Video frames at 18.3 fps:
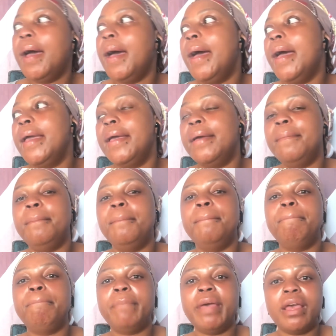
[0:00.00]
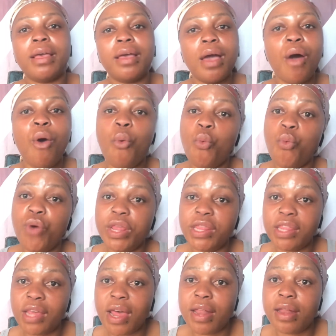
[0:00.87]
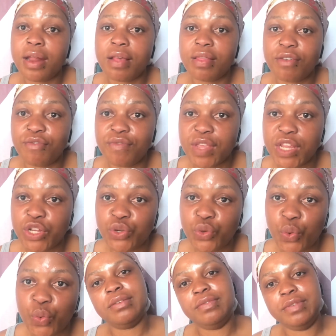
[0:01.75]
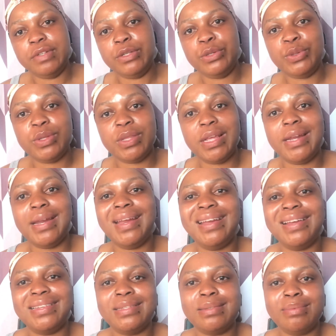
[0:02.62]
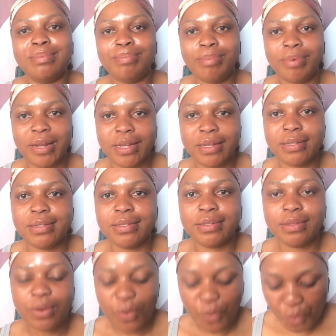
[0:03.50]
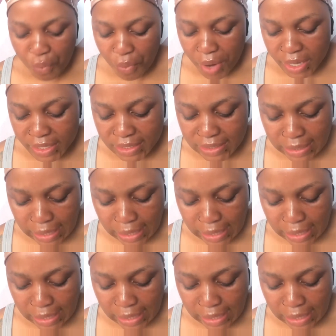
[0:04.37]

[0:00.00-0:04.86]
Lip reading: I am back with another video that explains what